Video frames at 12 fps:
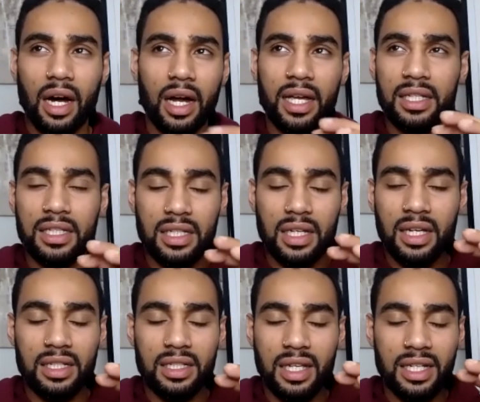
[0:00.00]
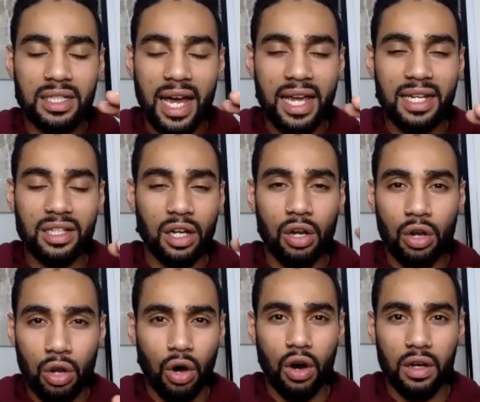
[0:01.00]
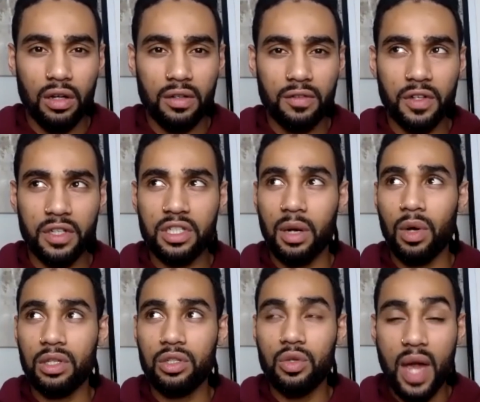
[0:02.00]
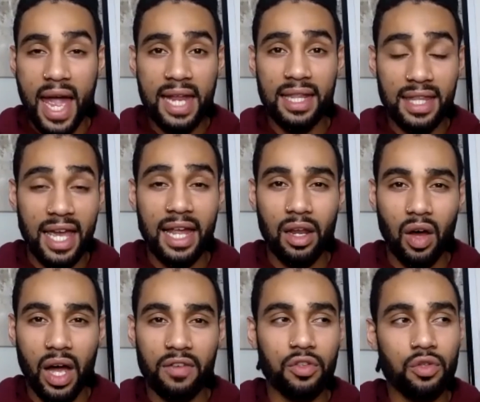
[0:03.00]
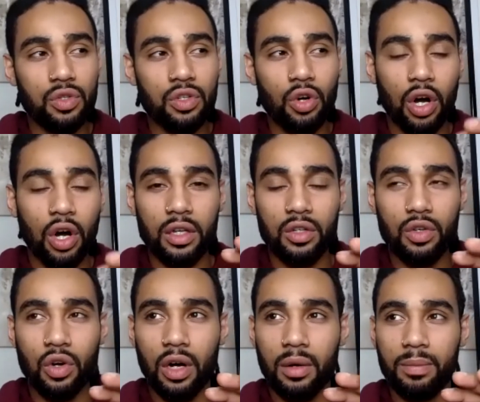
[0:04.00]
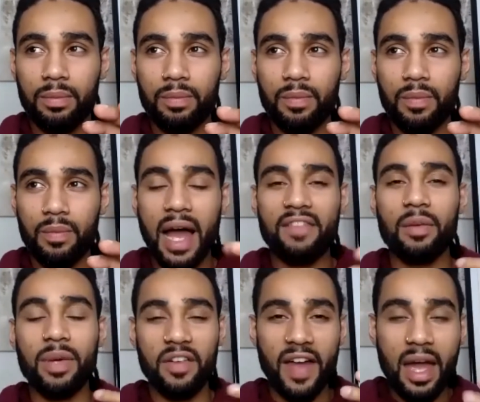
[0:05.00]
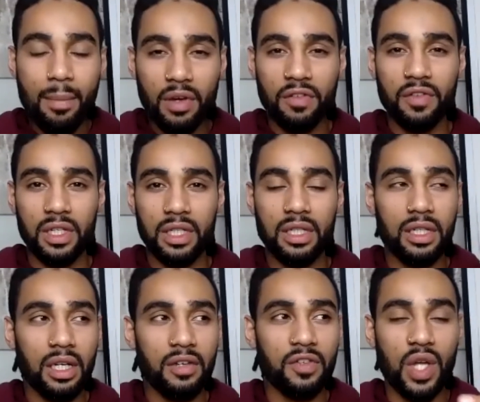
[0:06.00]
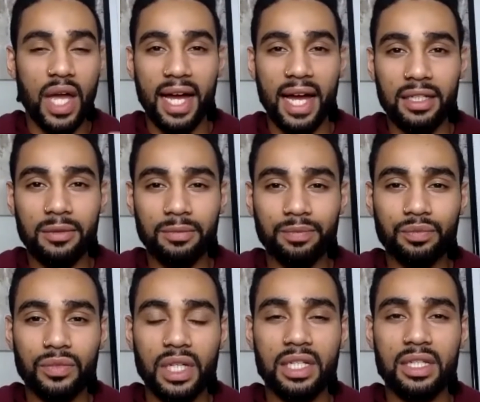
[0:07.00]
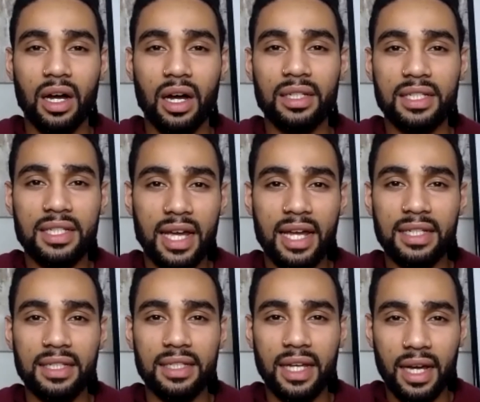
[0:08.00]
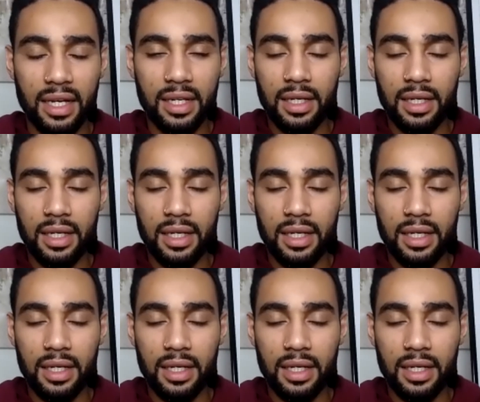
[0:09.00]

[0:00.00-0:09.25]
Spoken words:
it takes a lot for someone to end their life. You got to have a bit of empathy, if you can, into understanding that